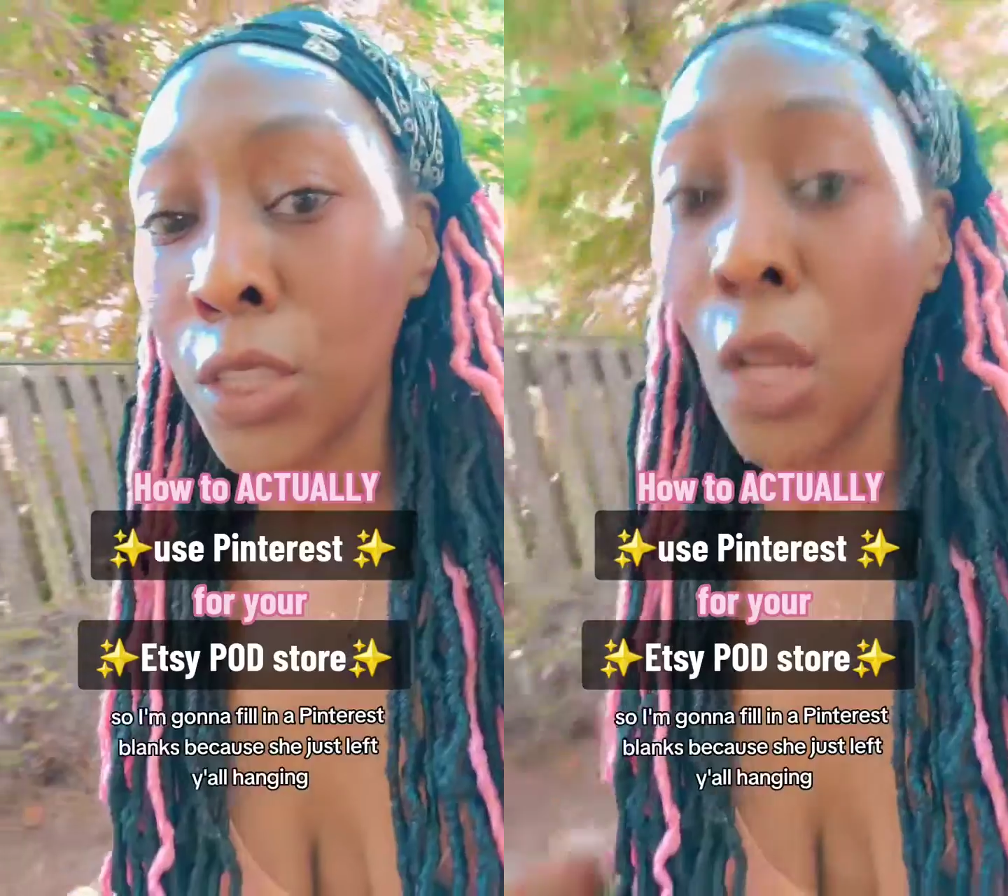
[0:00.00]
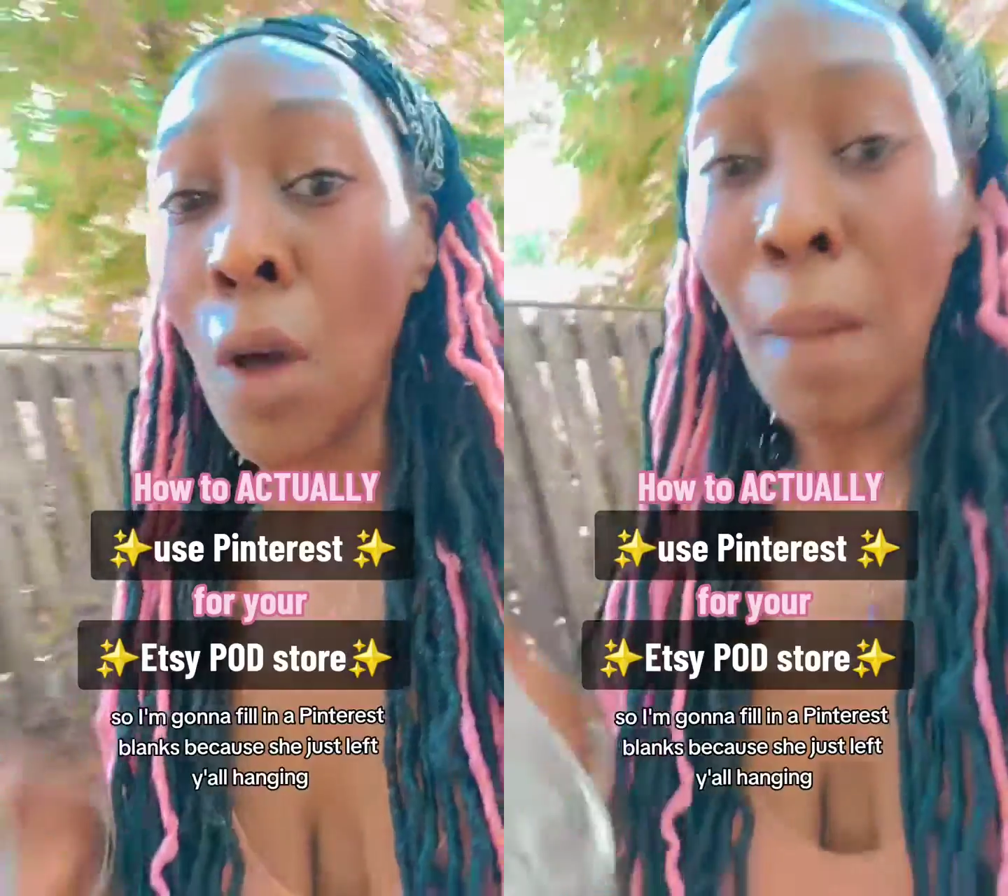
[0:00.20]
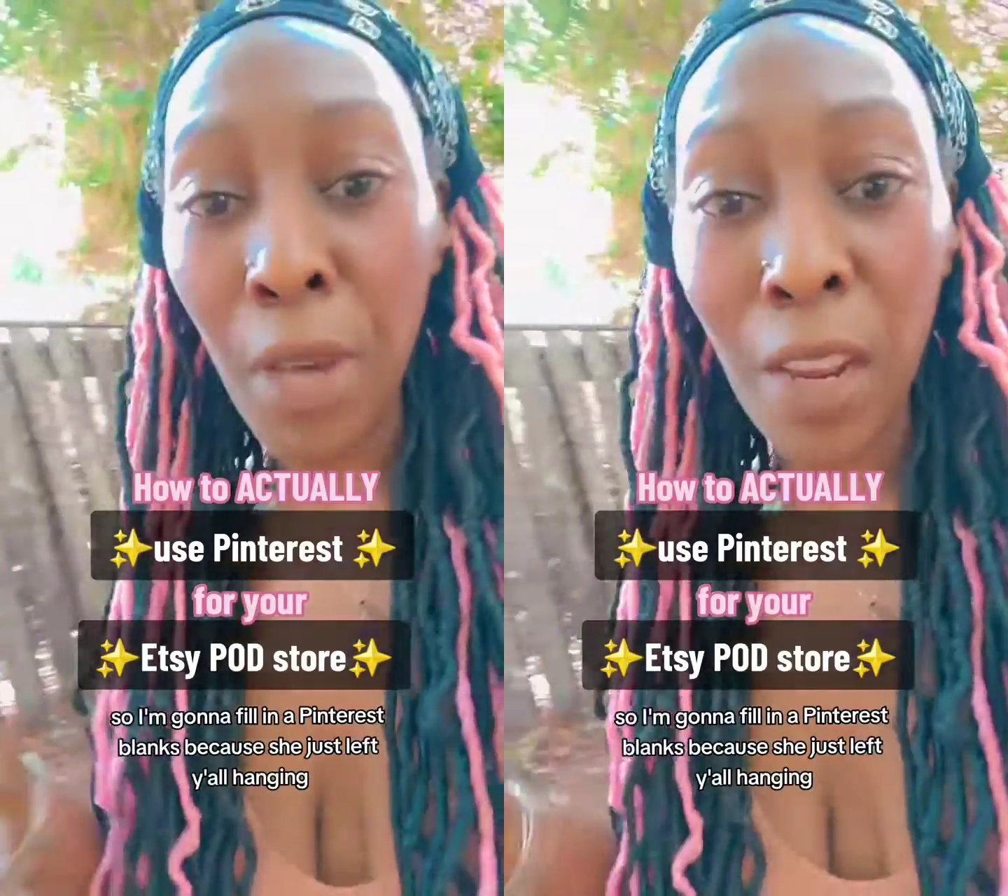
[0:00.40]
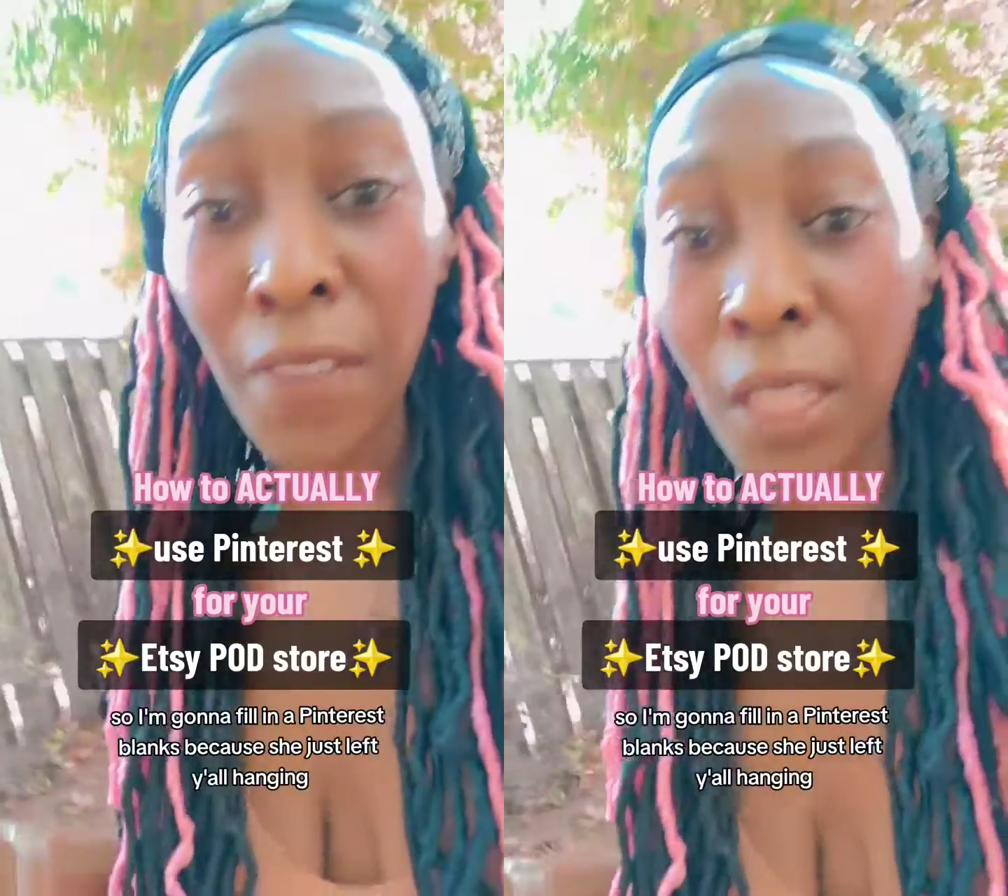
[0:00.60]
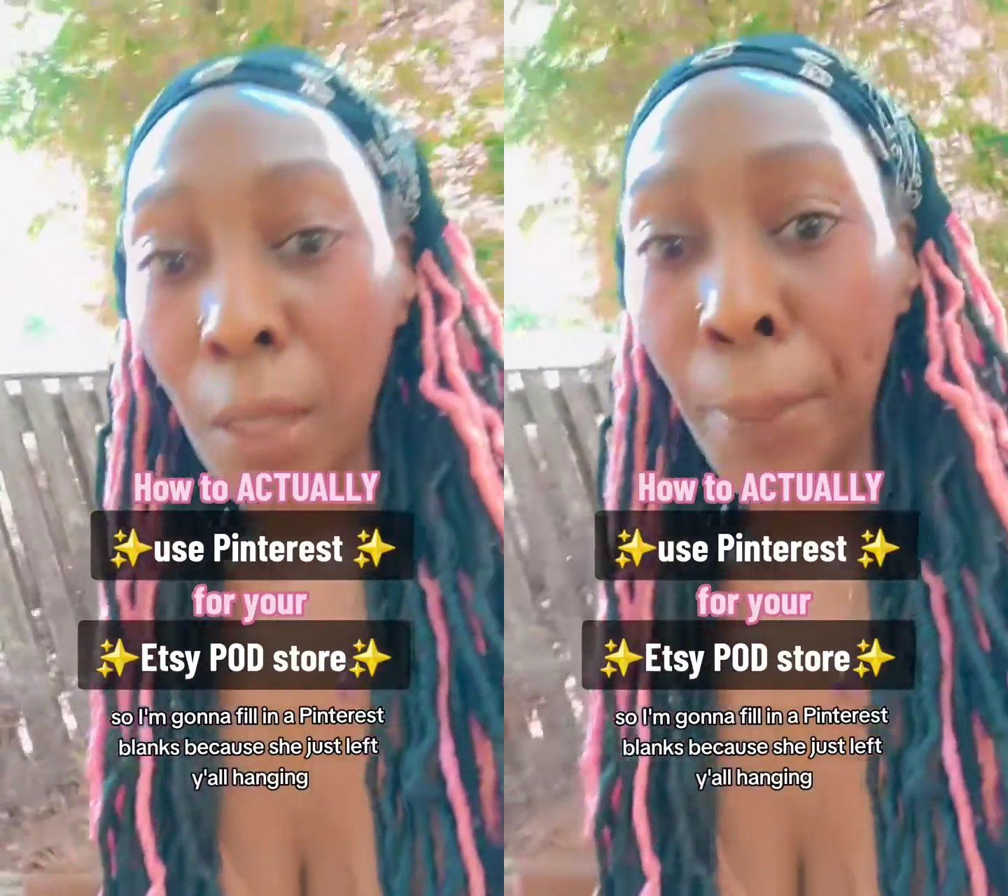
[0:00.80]
So I'm going to
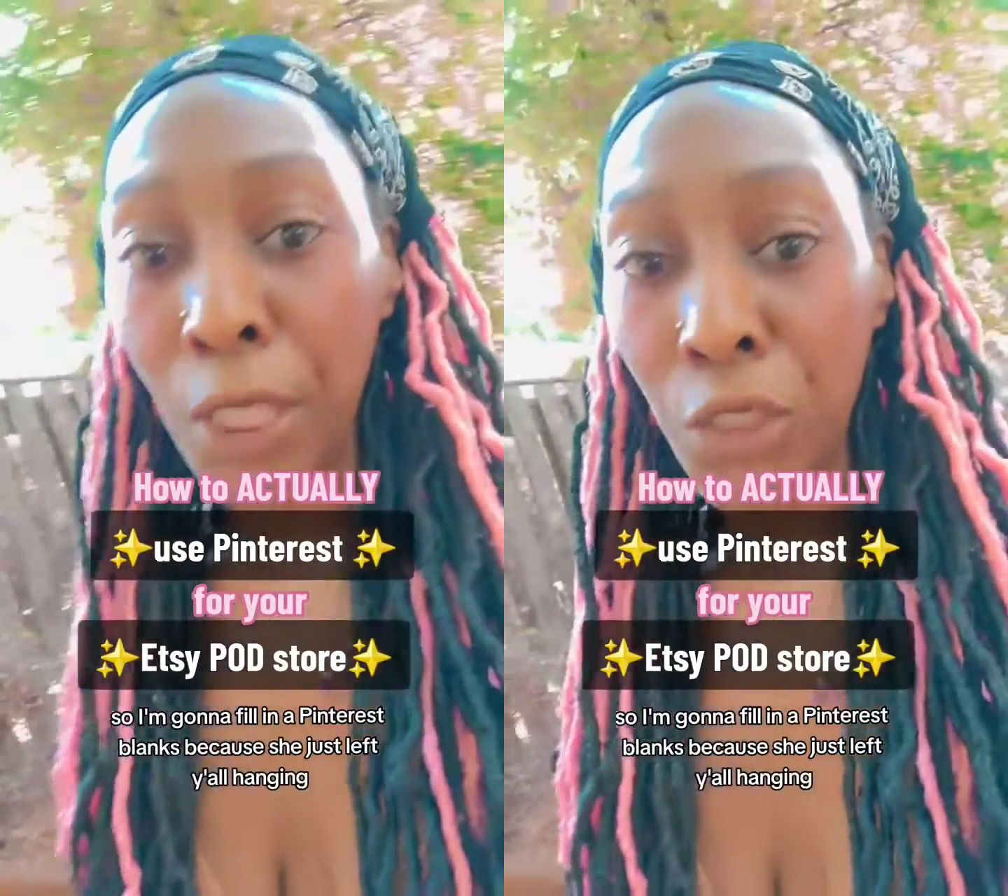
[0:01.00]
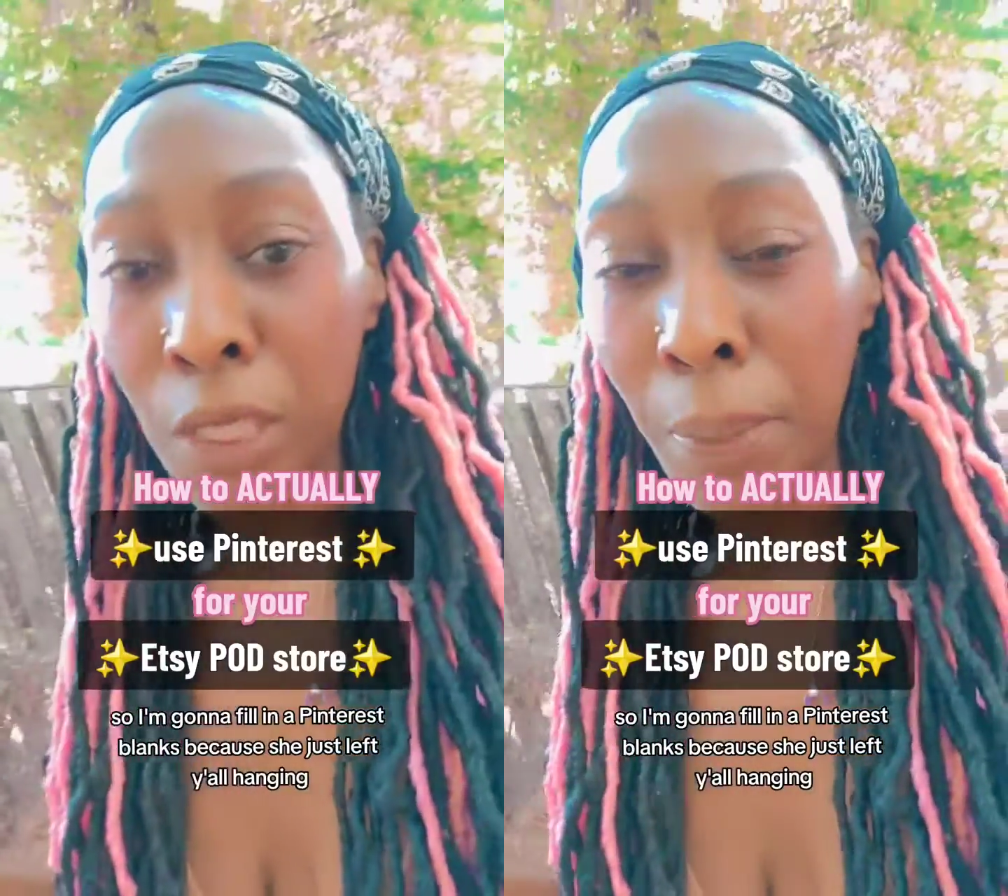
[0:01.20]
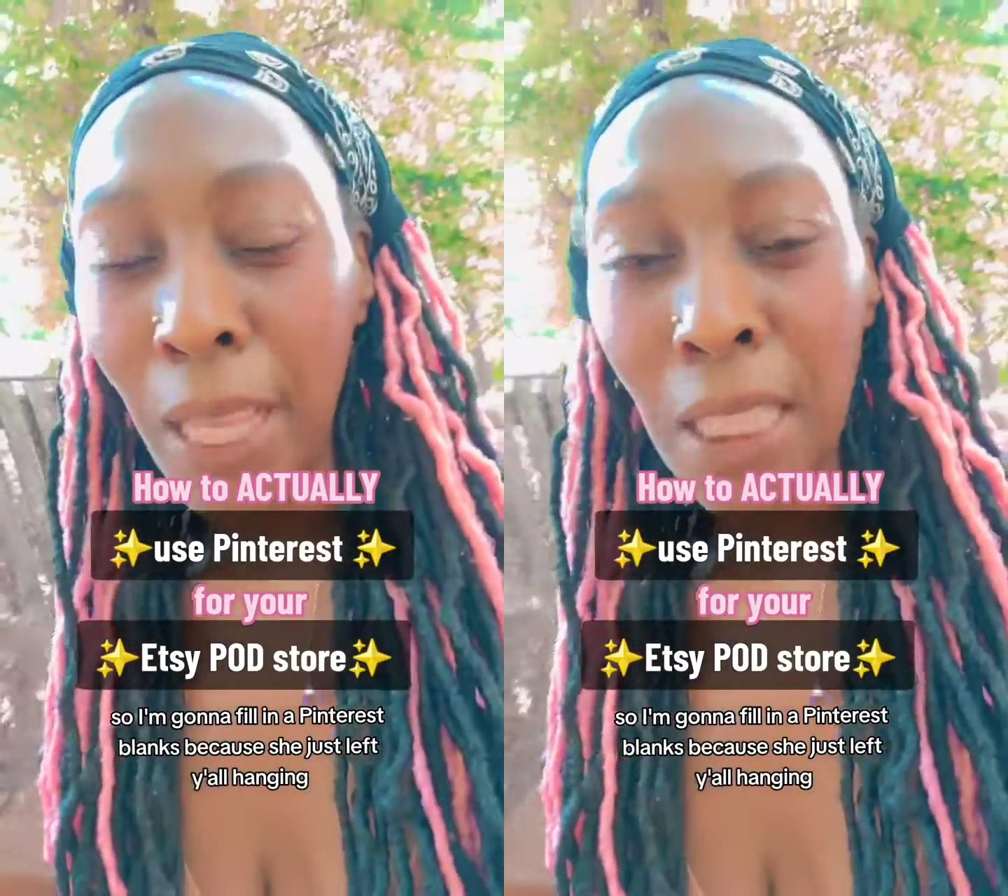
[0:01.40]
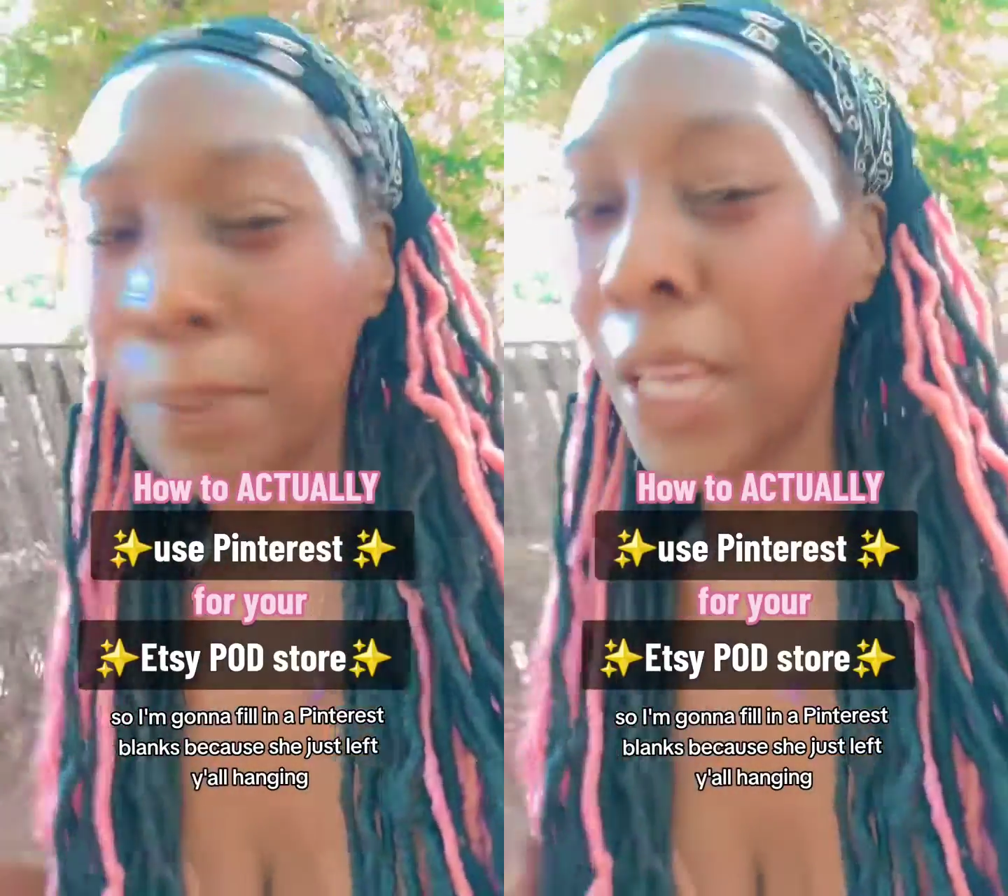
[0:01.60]
fill in the Pinterest blanks